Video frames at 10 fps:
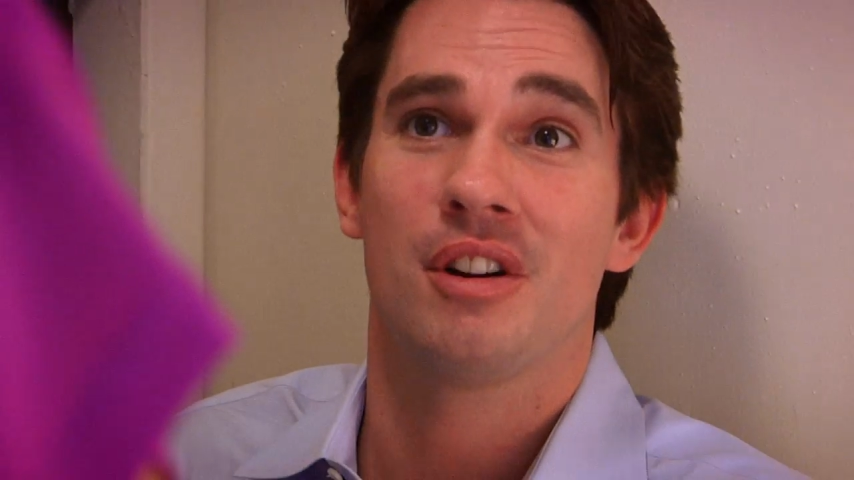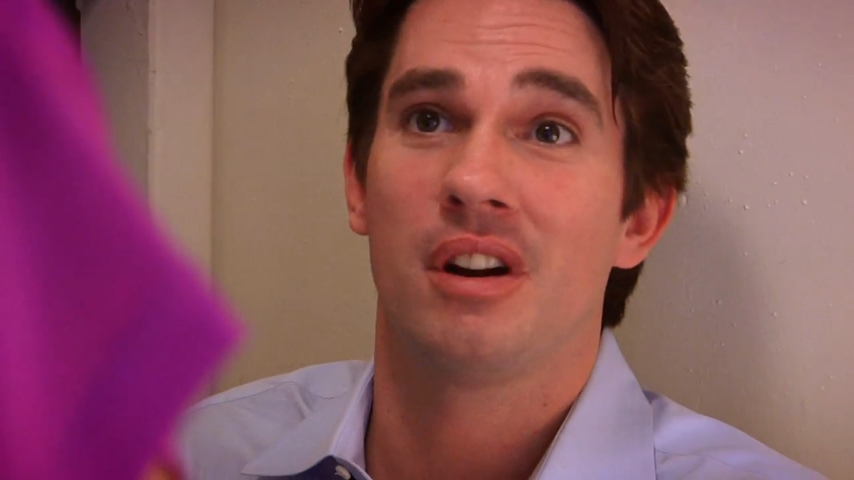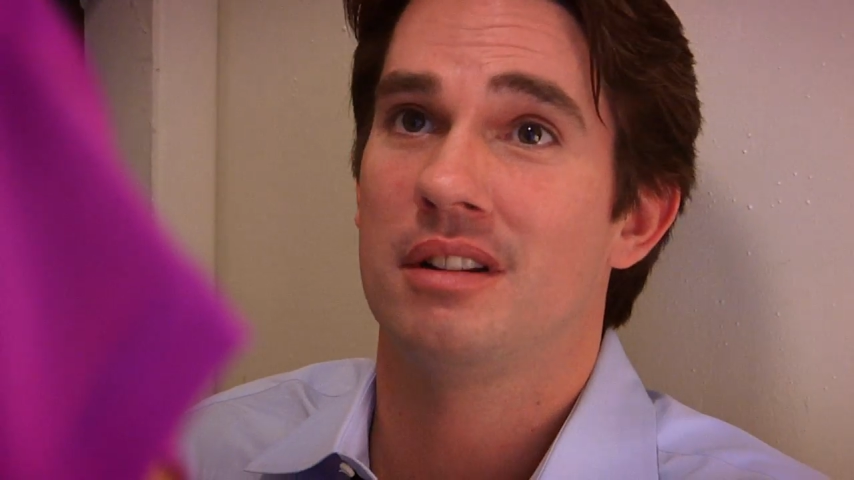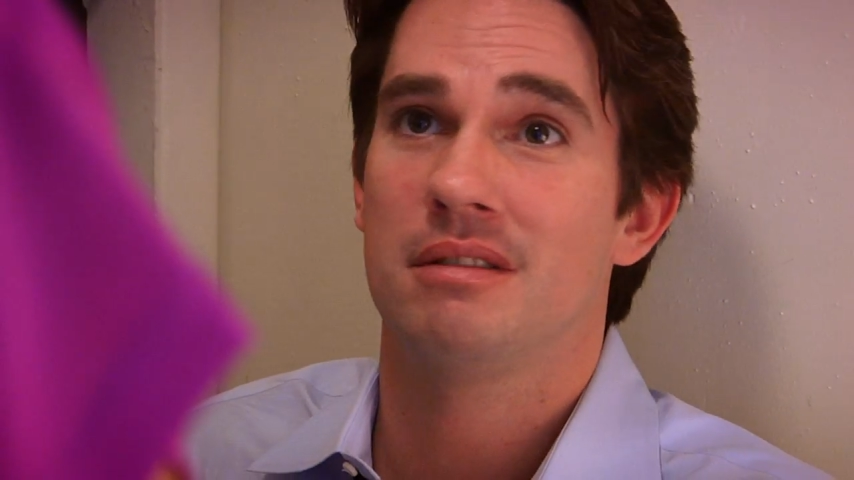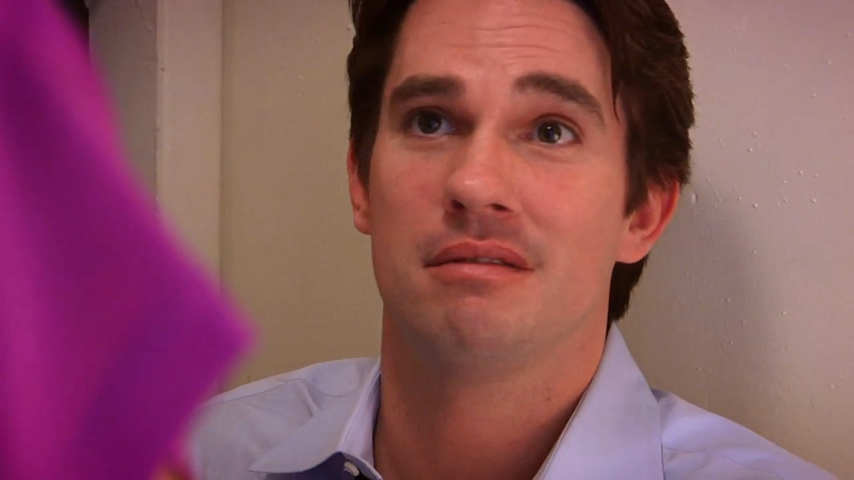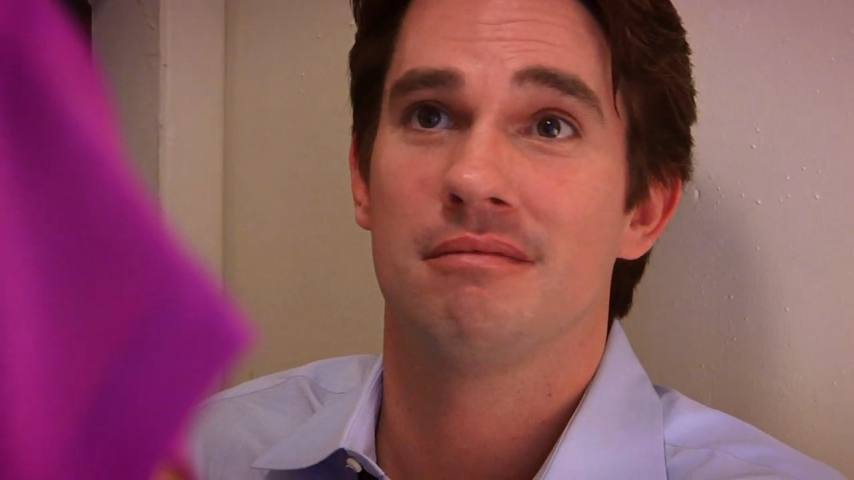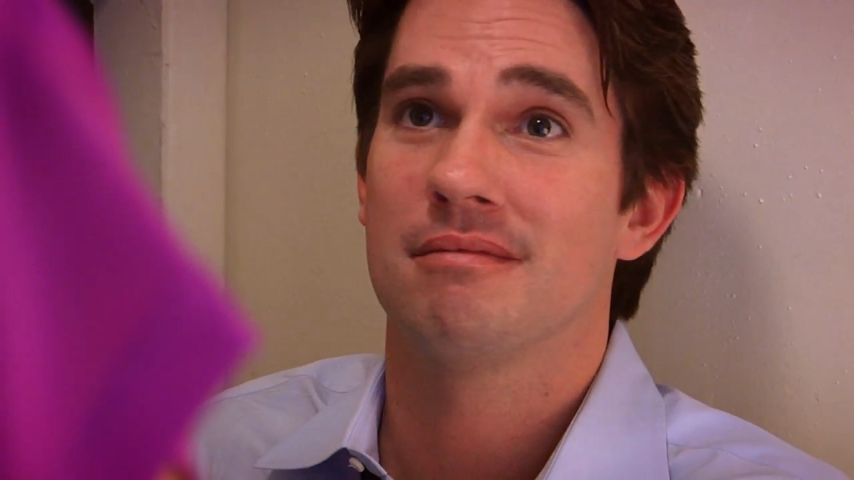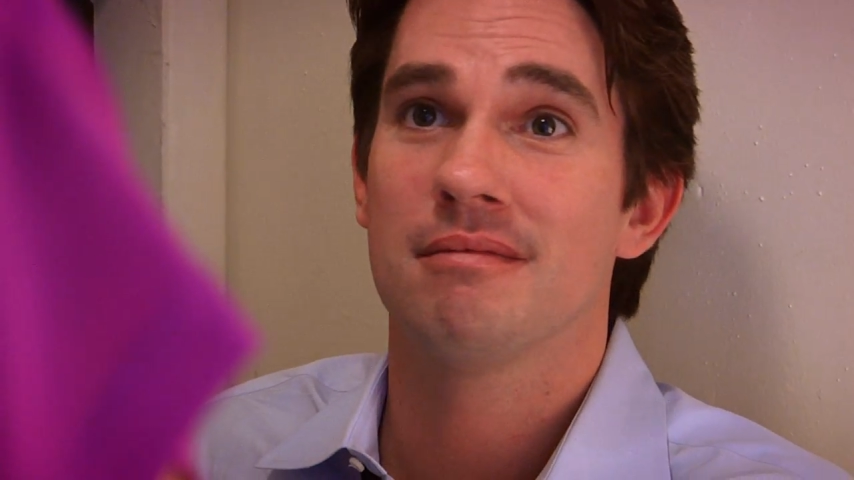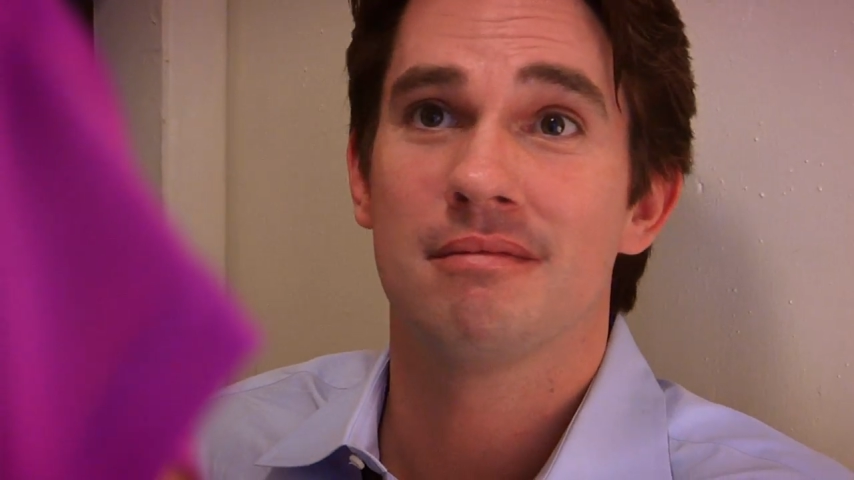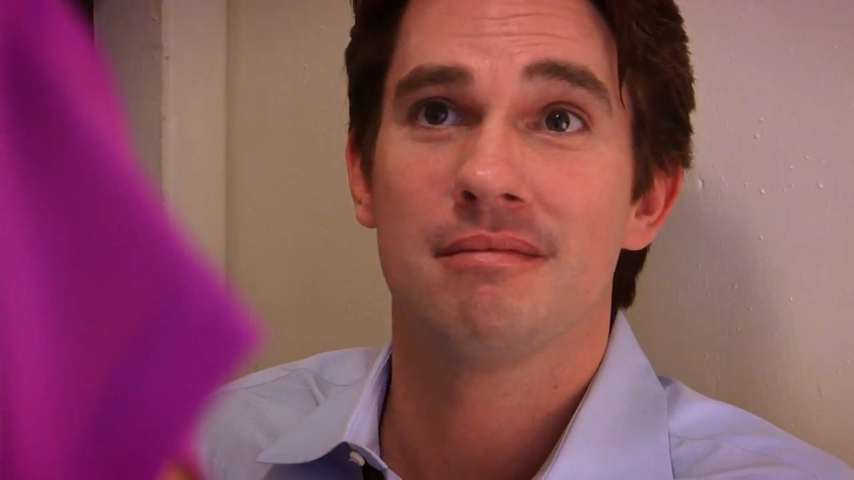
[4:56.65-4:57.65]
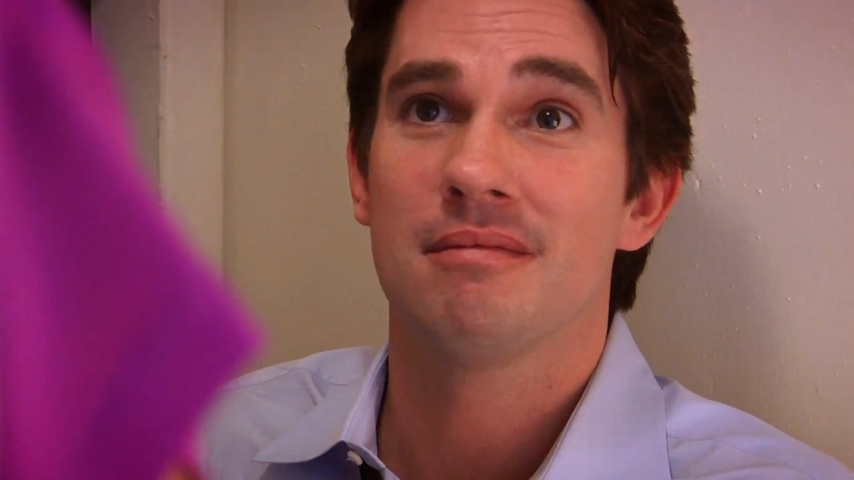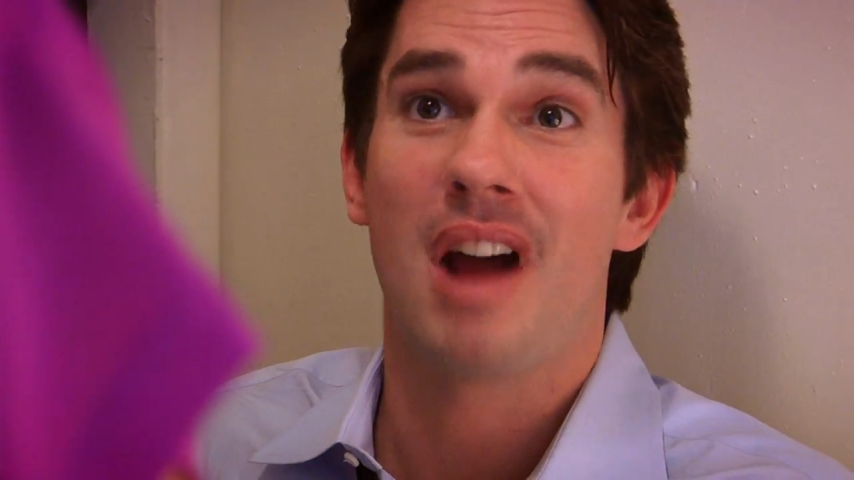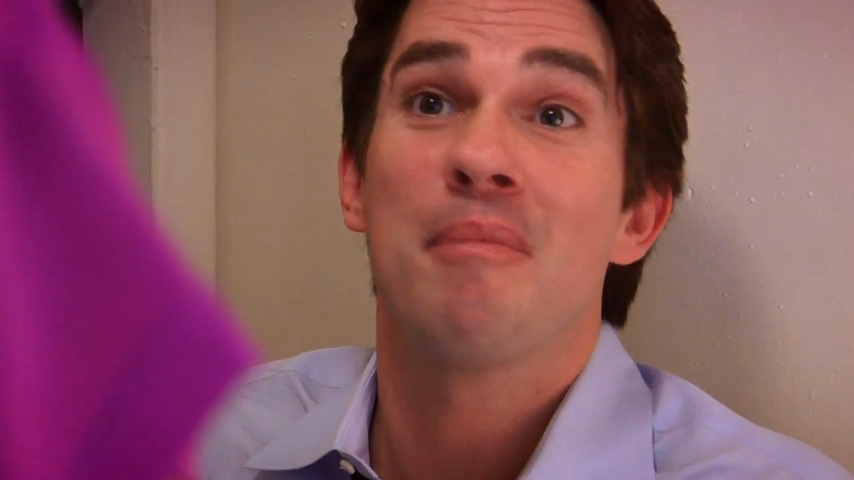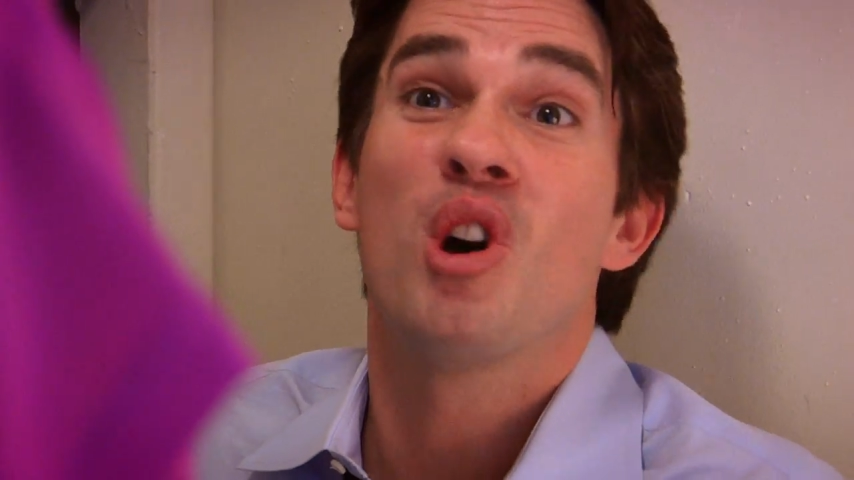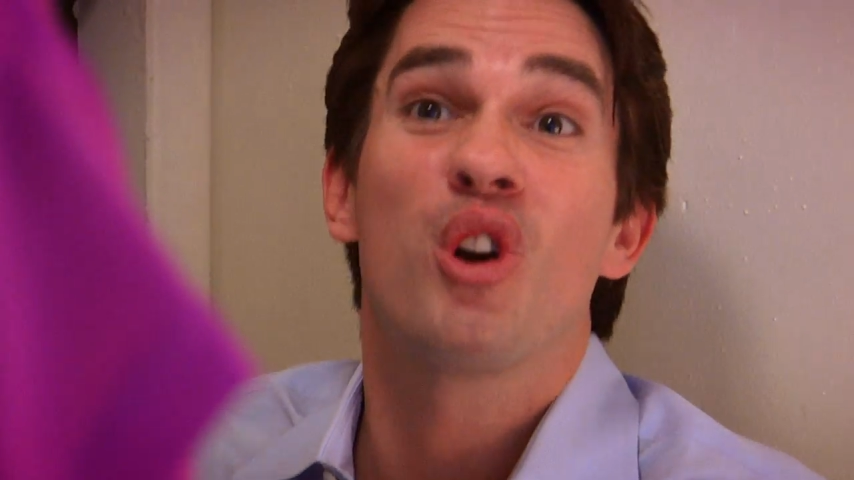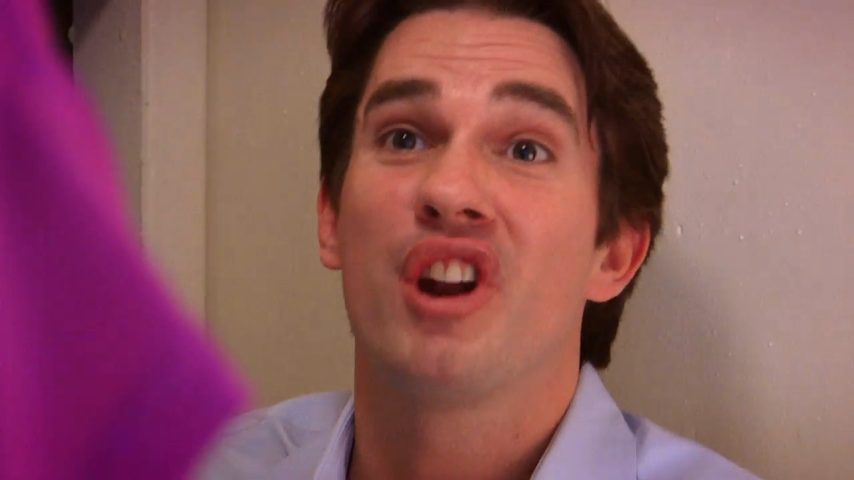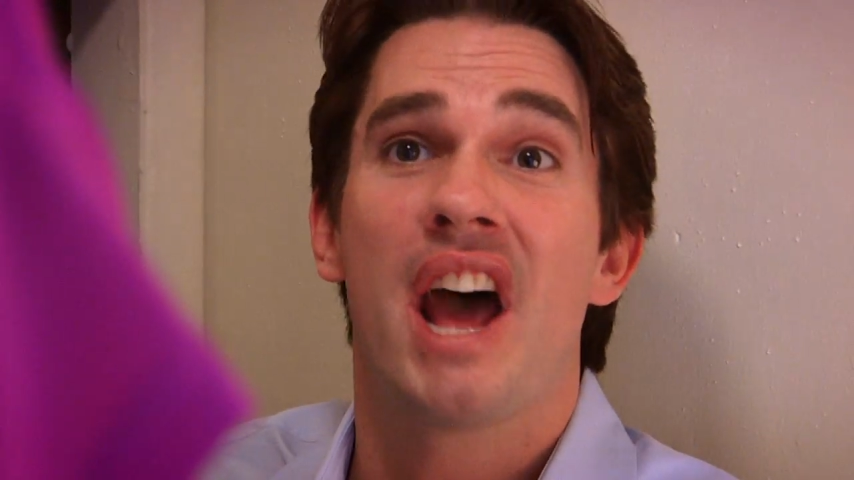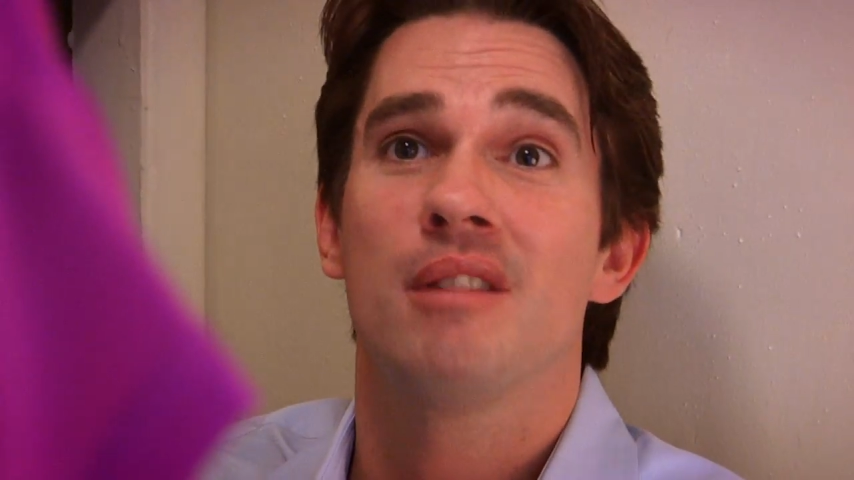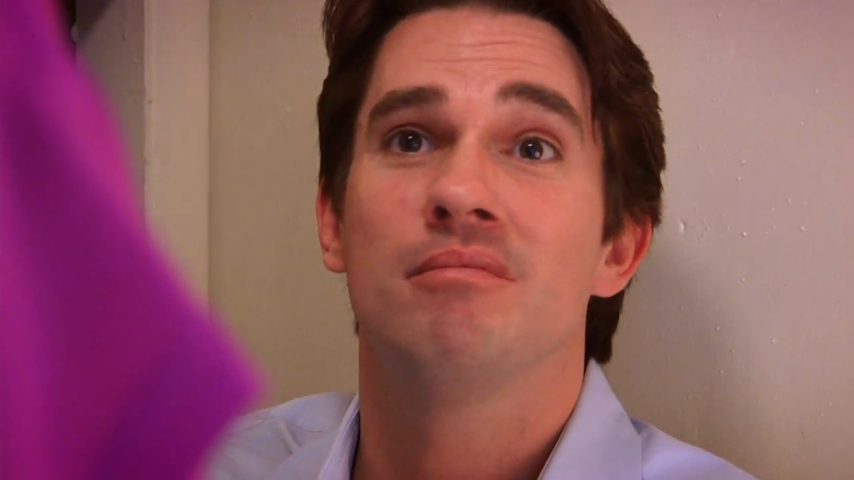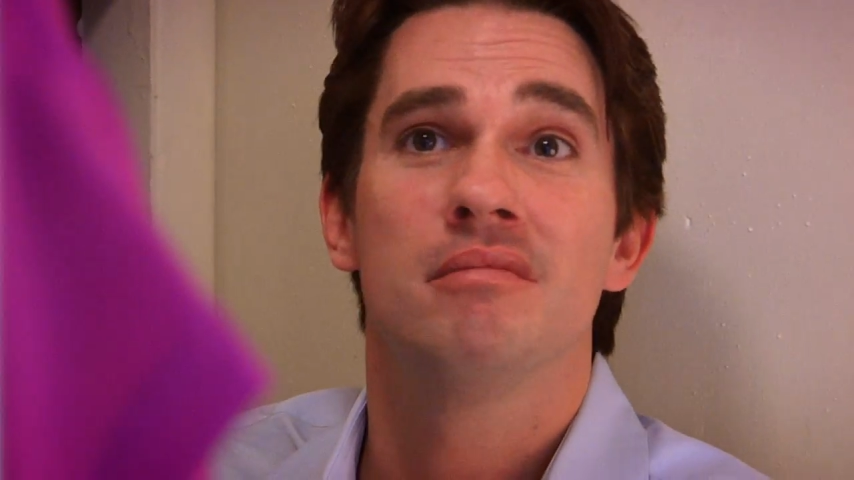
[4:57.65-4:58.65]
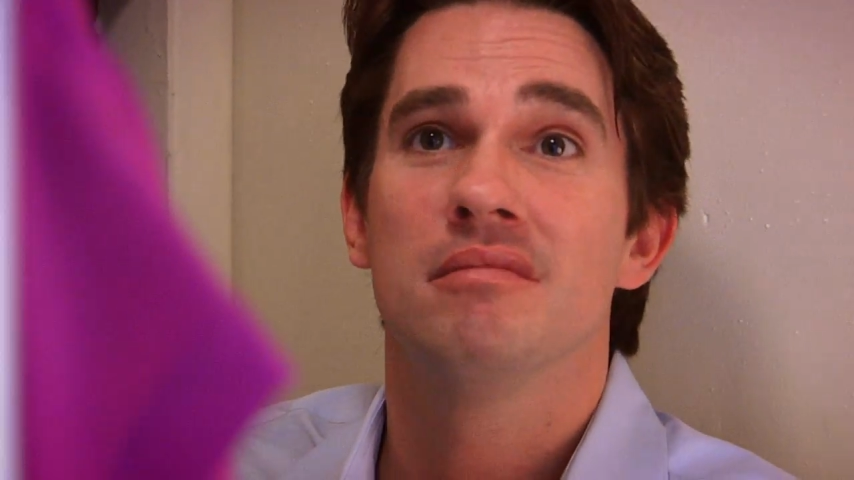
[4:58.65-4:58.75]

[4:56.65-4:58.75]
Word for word: All right. I'm no good at them.